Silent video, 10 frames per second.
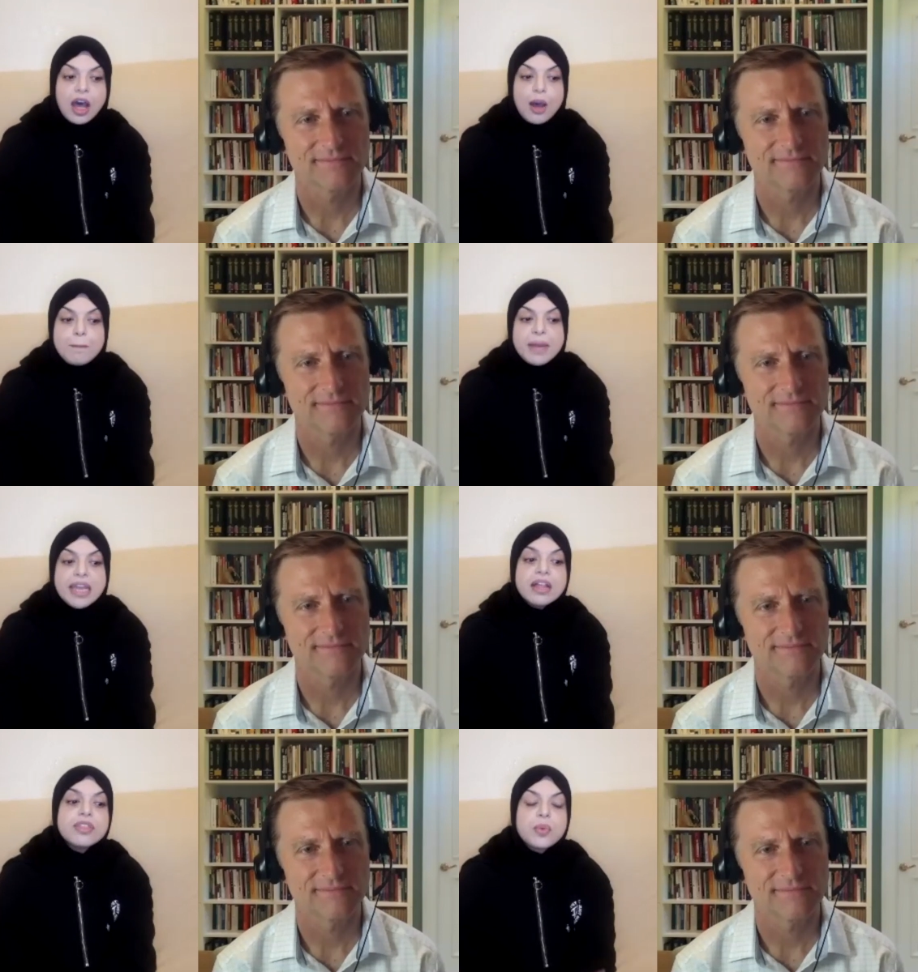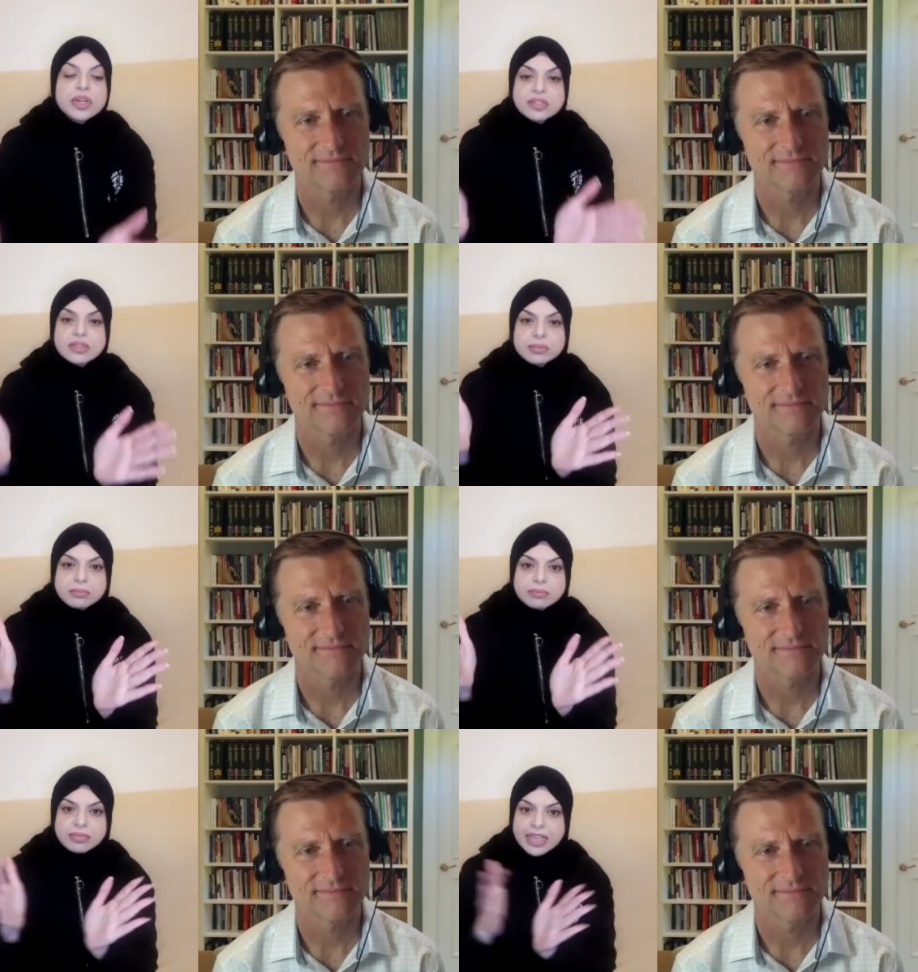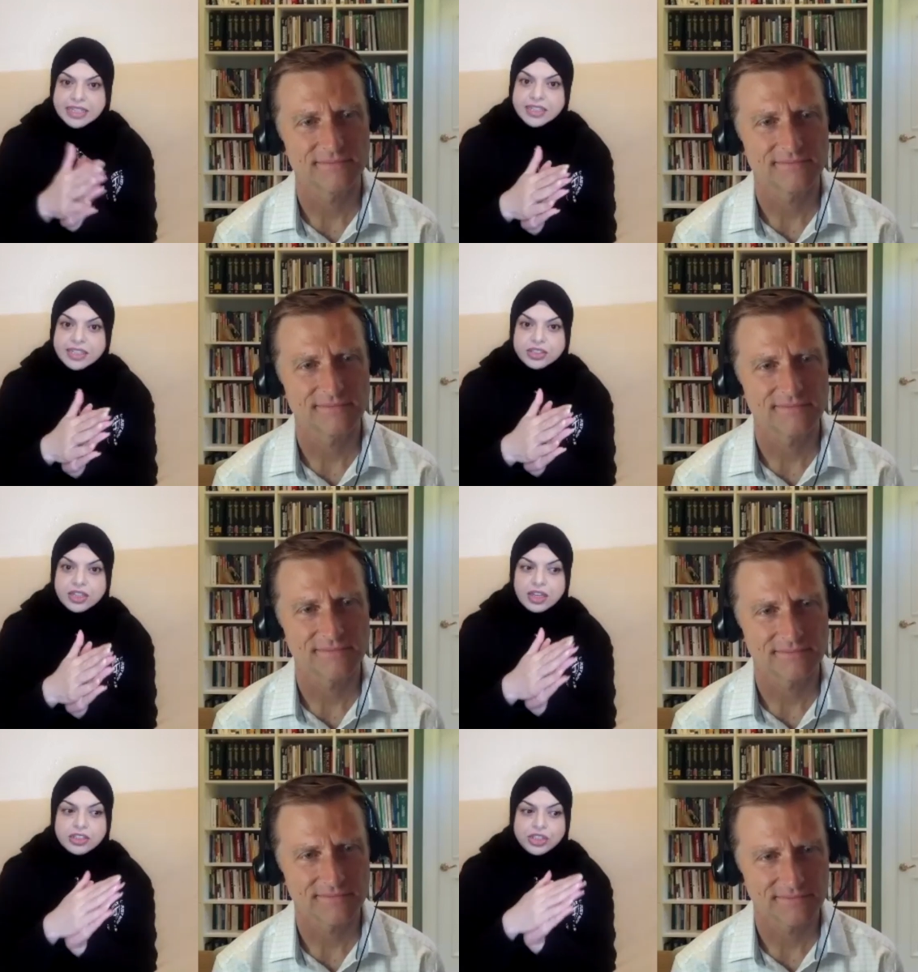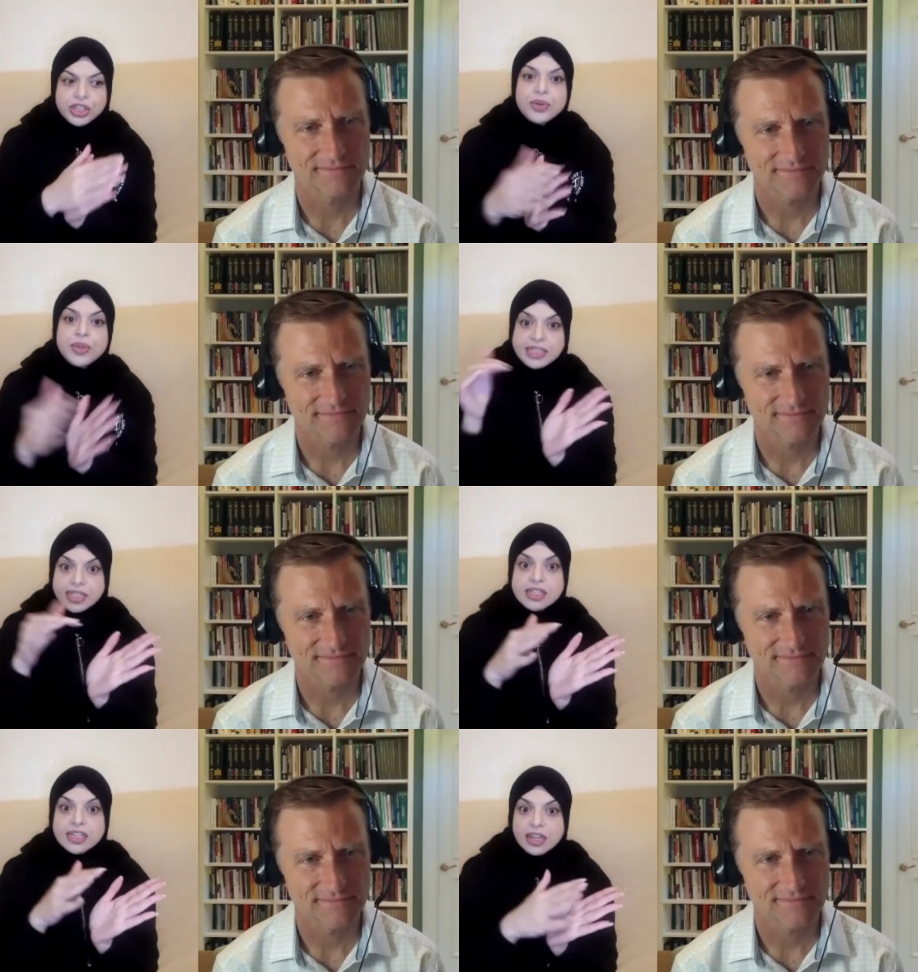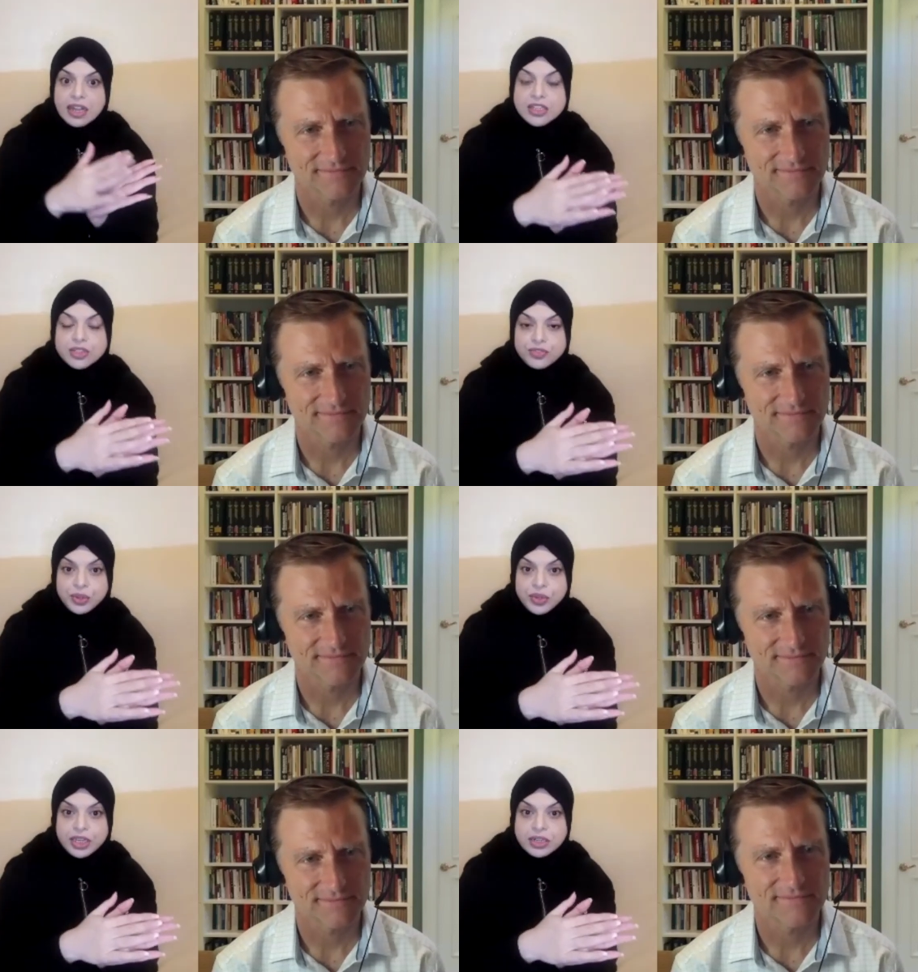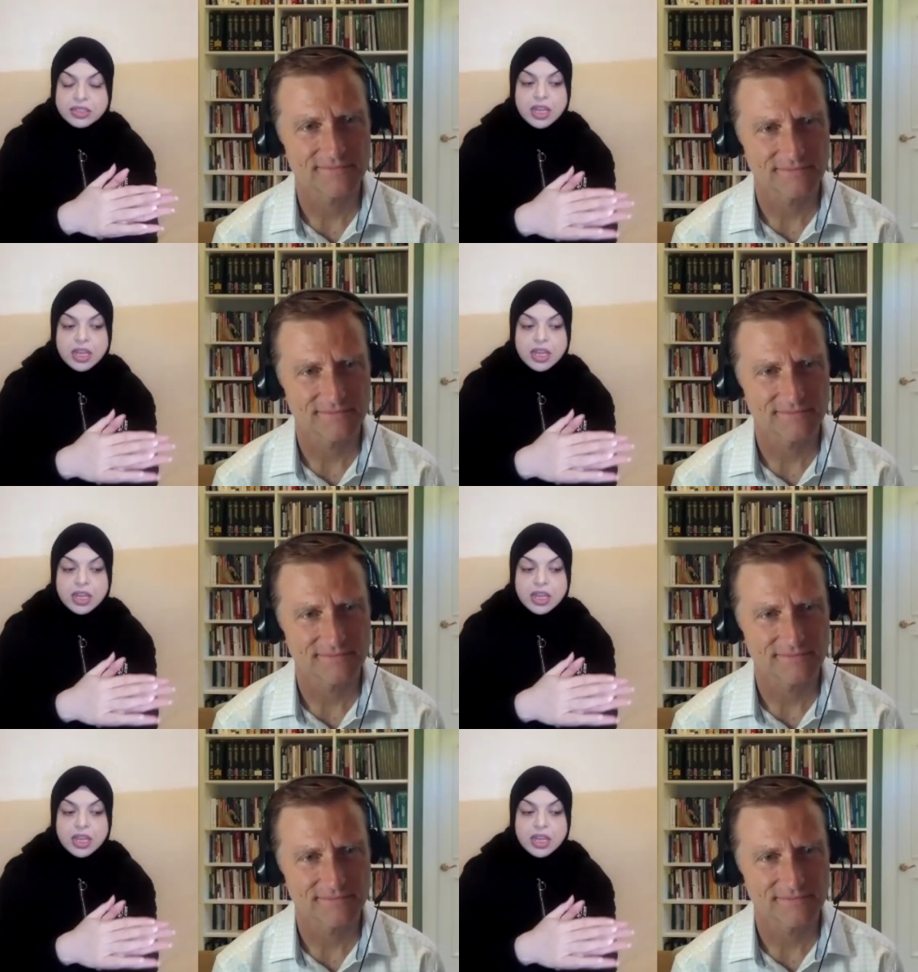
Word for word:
Speaker 1: My health was getting deteriorated in the last few years,